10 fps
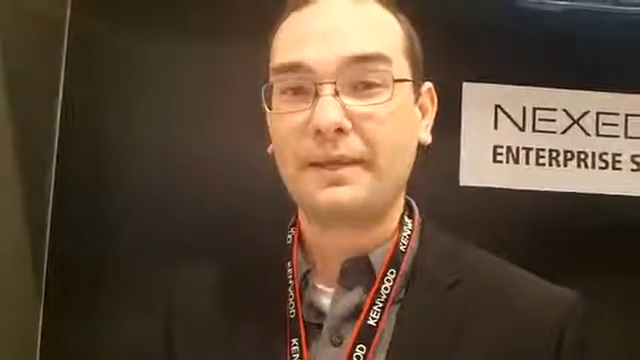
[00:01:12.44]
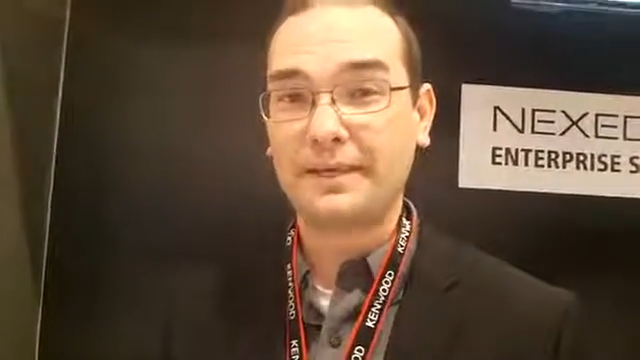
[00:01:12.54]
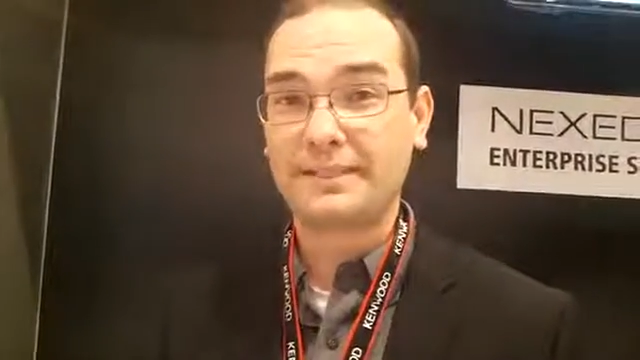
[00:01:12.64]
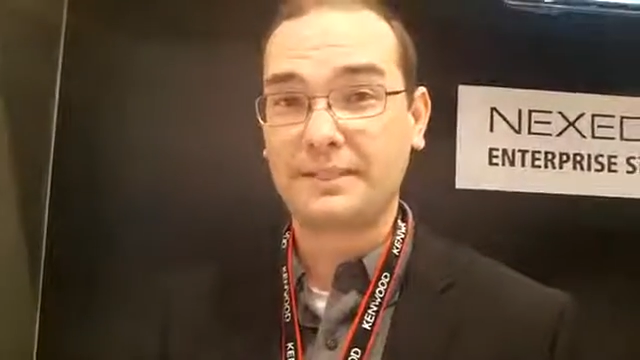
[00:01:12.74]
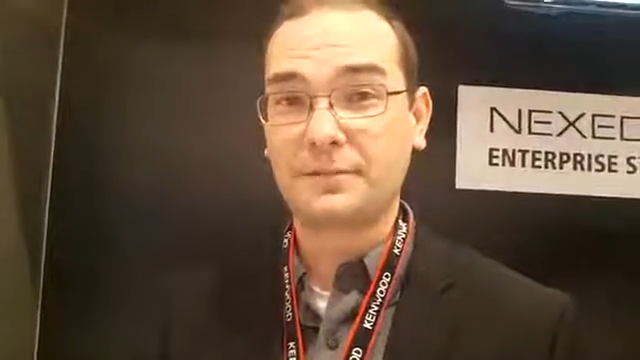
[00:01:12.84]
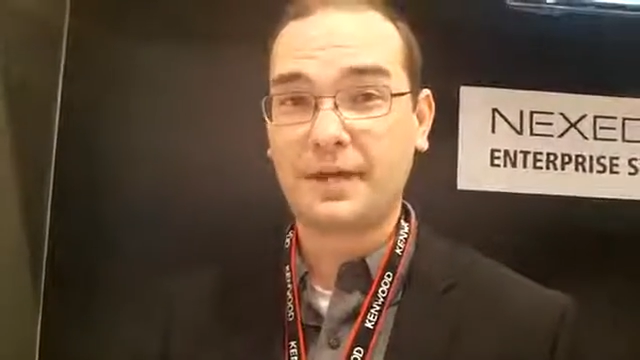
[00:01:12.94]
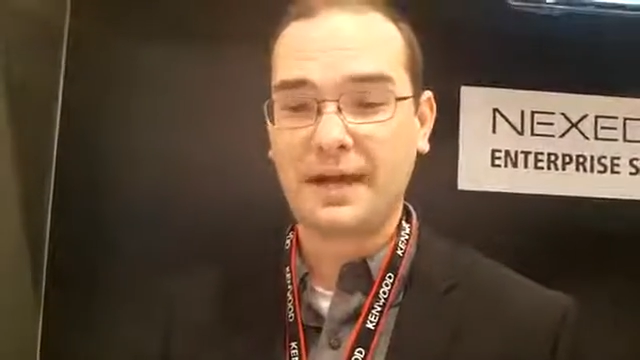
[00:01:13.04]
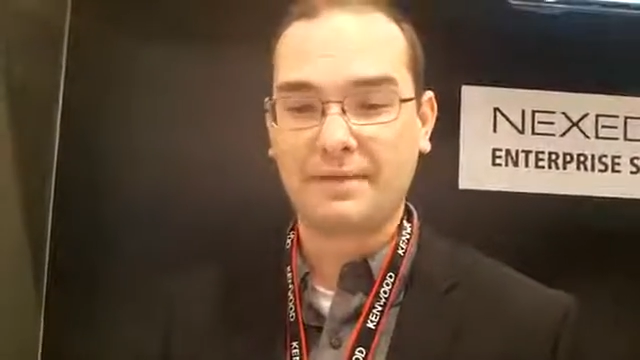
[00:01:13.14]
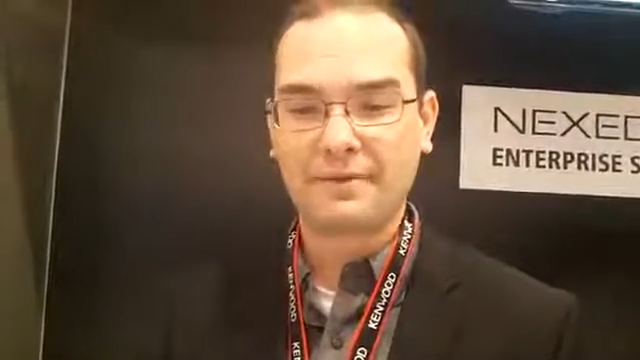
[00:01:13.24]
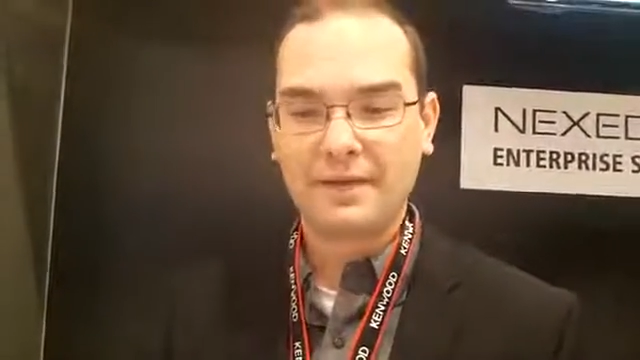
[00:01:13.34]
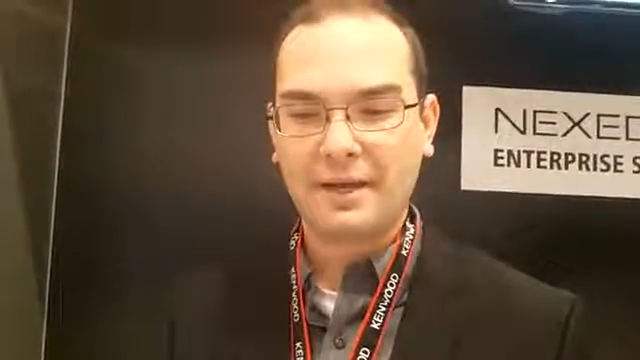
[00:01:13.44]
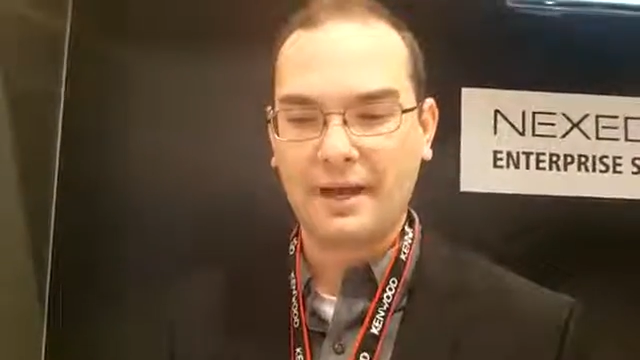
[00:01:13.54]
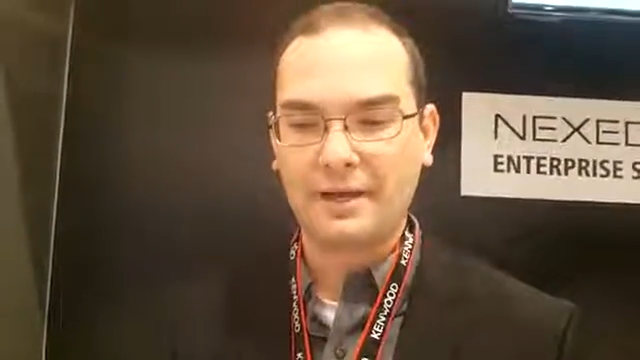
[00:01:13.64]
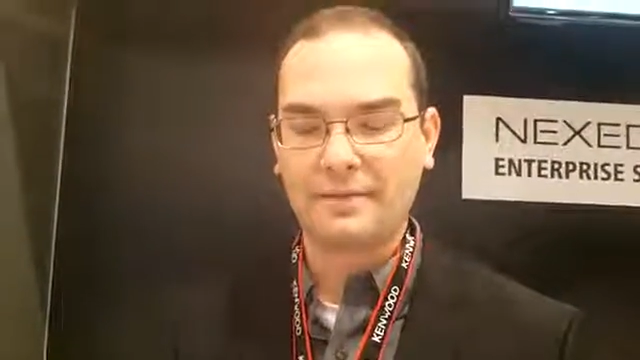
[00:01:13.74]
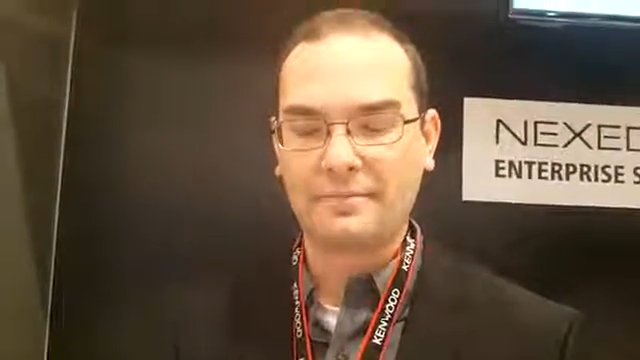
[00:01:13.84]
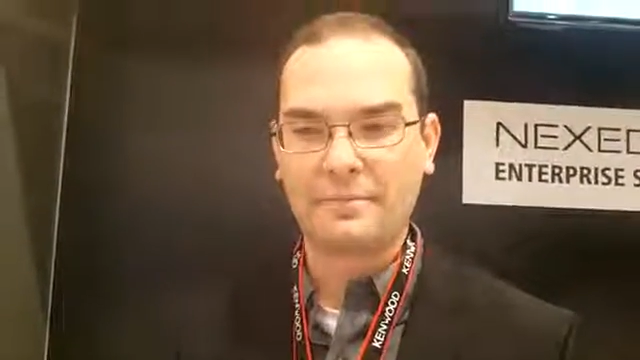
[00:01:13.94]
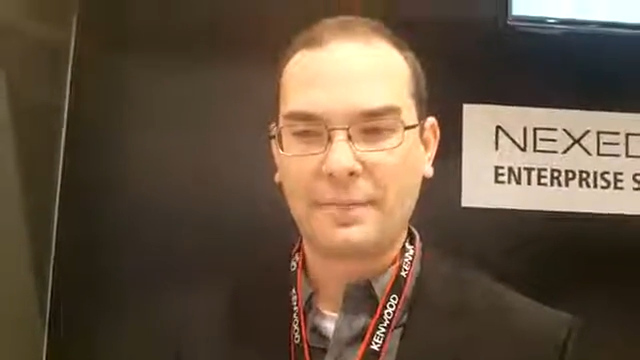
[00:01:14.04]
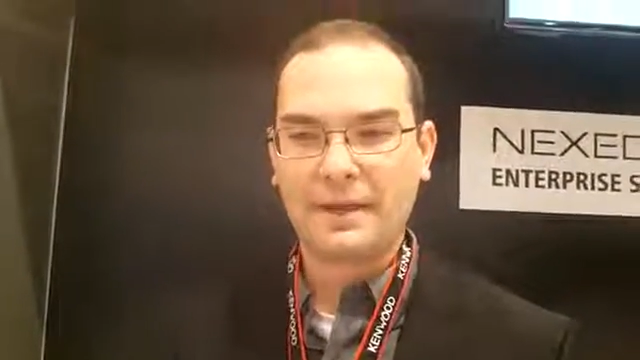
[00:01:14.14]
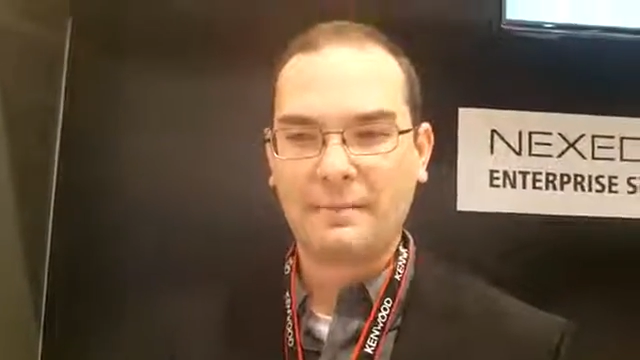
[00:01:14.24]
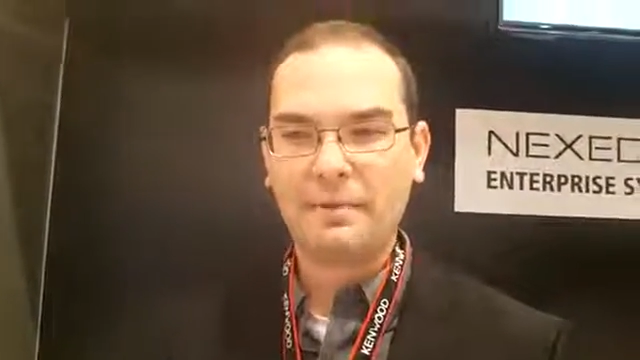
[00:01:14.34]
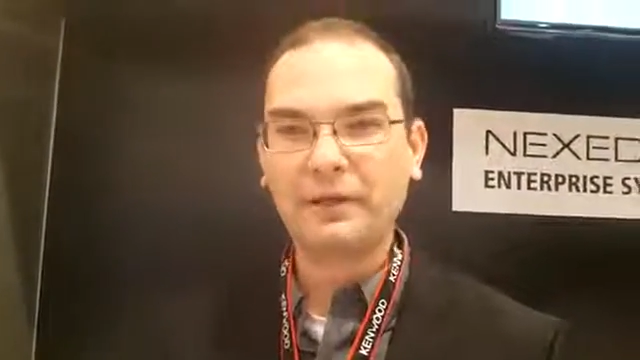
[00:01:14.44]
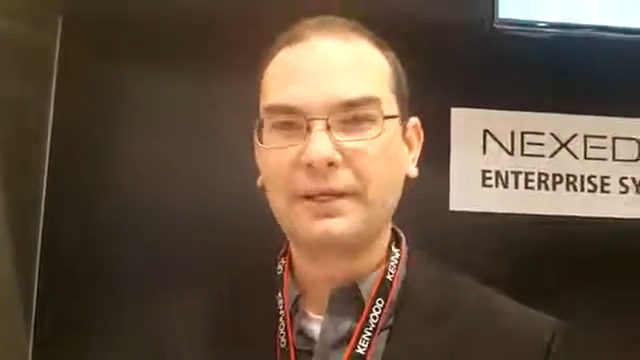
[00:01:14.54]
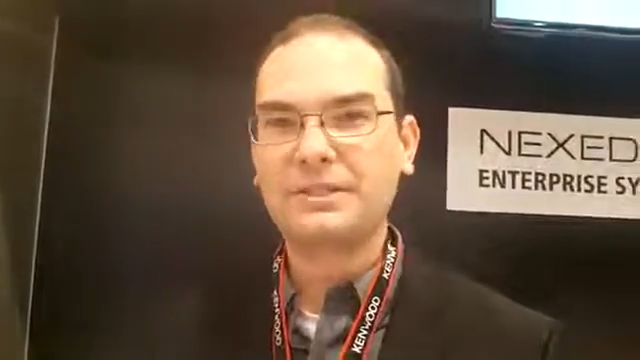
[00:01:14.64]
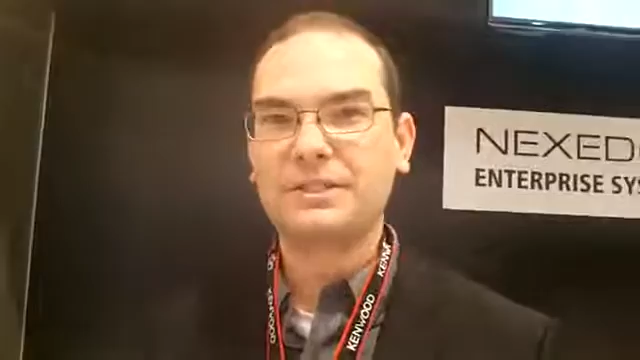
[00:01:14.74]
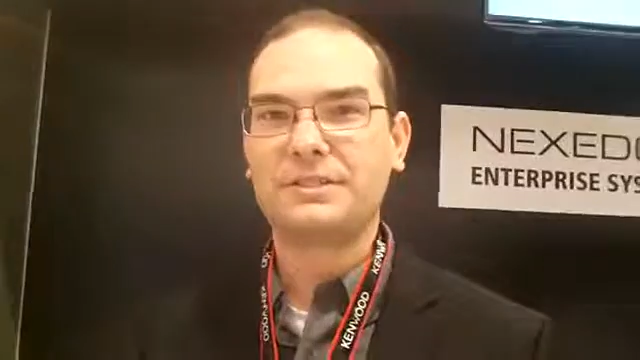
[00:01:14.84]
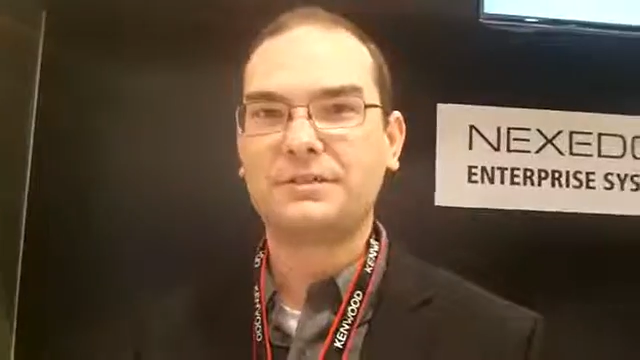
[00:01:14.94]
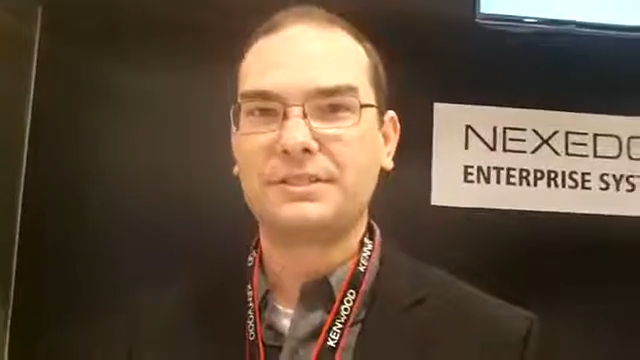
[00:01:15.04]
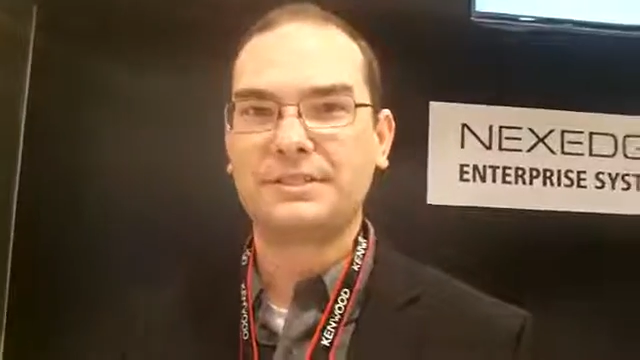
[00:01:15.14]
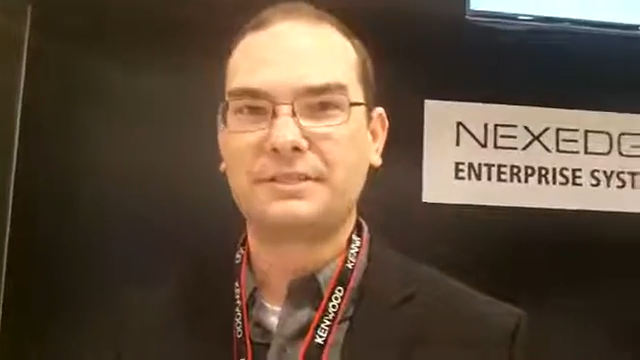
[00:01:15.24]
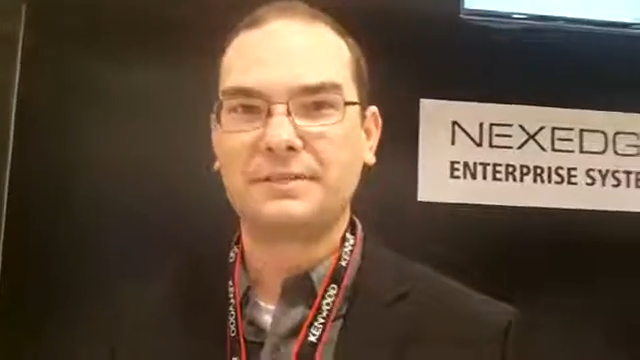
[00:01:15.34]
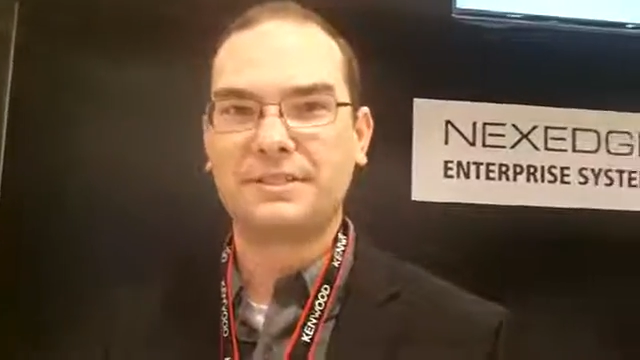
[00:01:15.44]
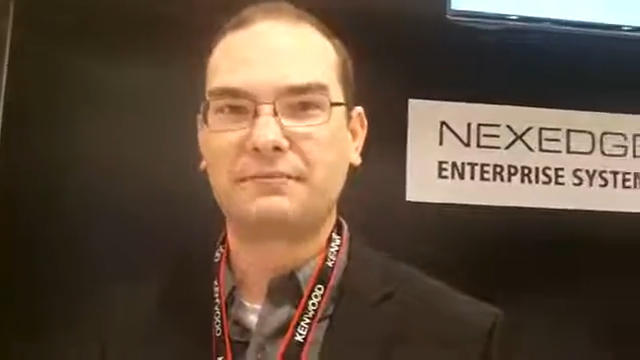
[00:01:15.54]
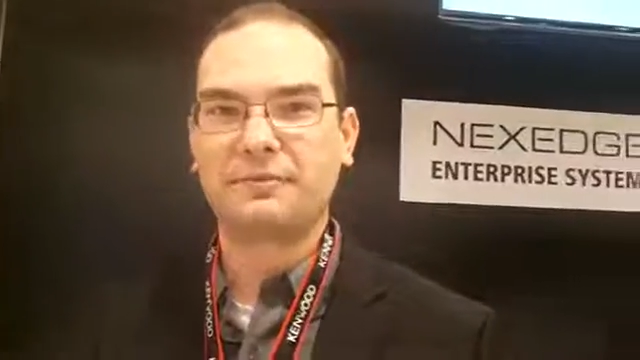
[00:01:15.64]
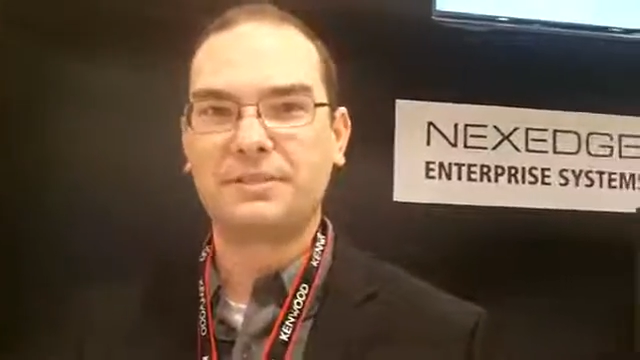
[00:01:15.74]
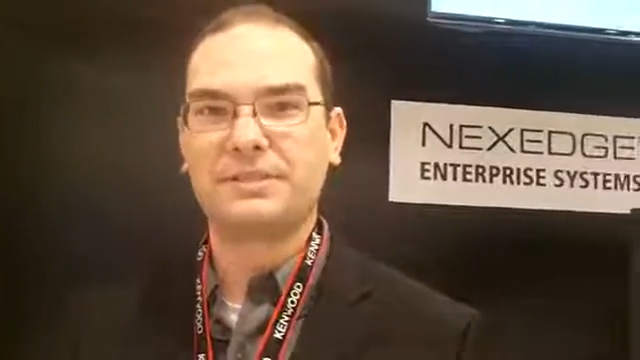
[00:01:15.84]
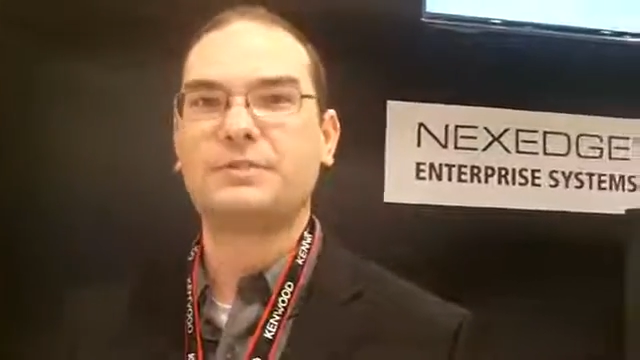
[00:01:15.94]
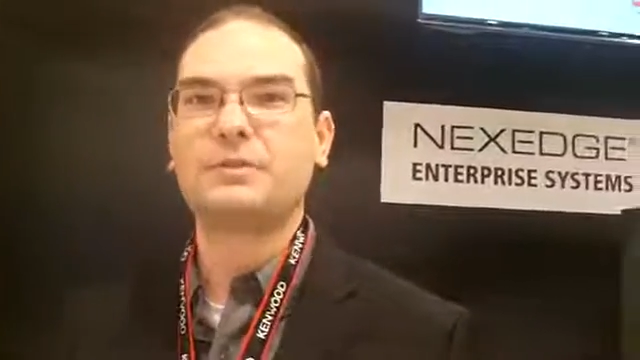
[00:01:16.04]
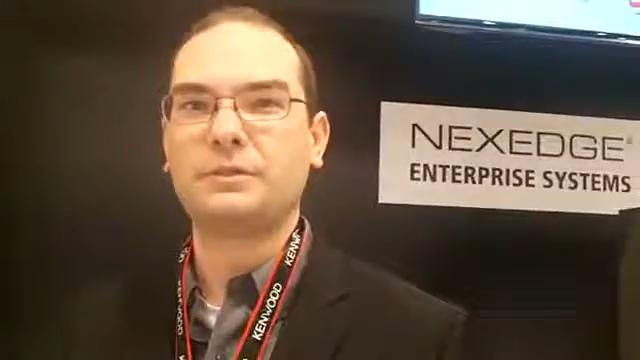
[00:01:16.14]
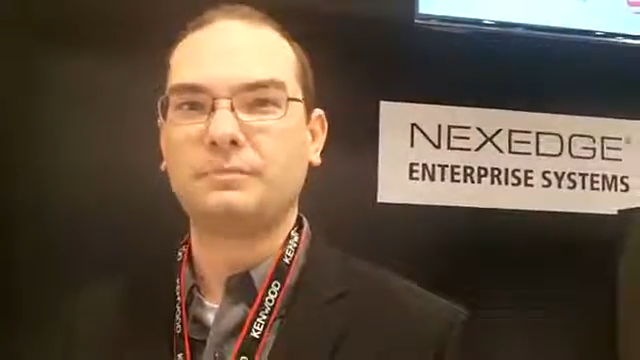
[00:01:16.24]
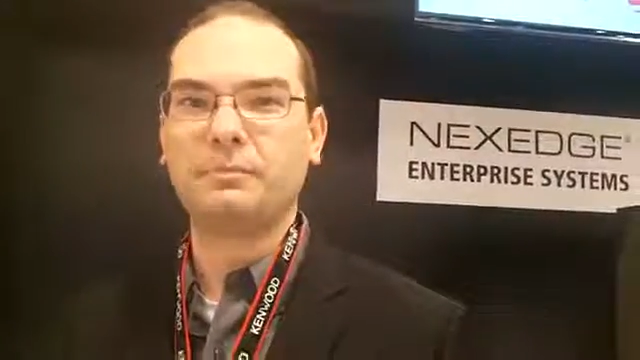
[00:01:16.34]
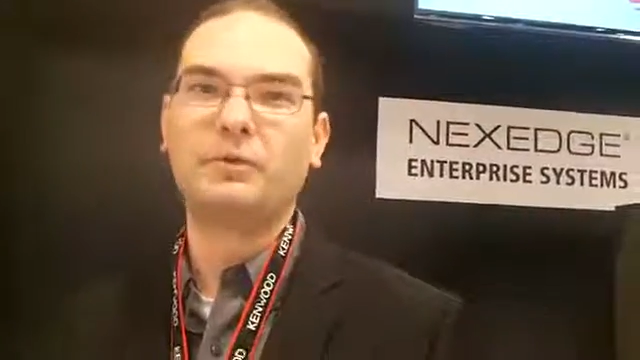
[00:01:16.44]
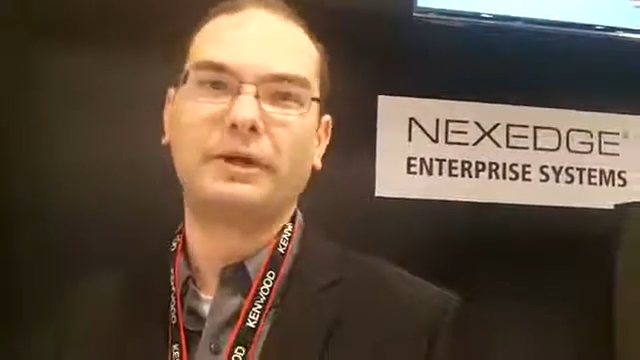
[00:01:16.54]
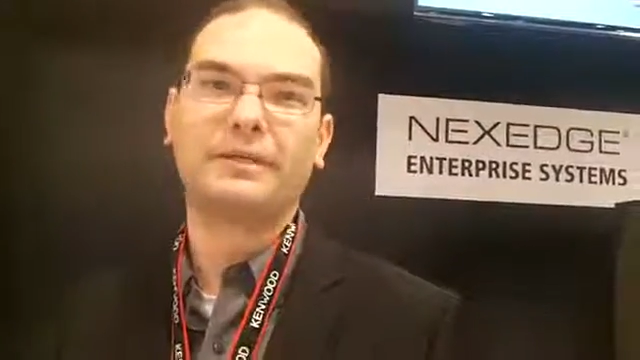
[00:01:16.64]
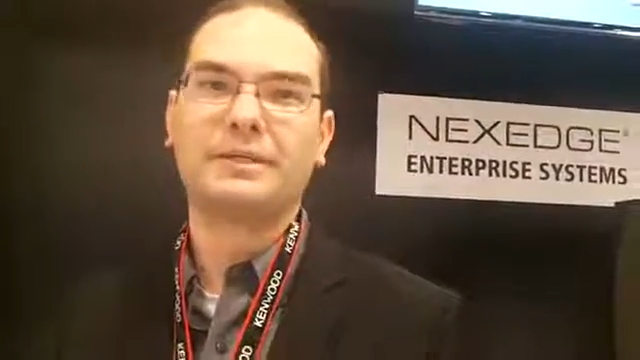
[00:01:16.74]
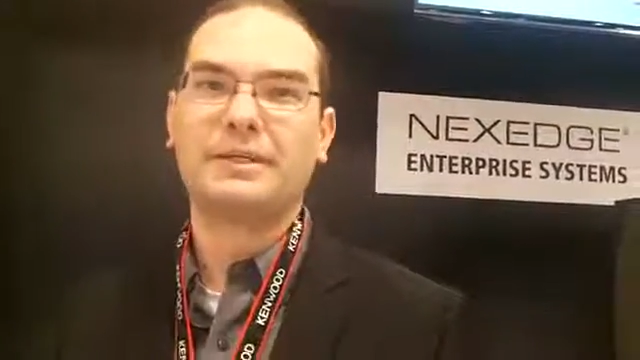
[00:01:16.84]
Yes, actually we have. Building a Gen 2 system is done from a central point.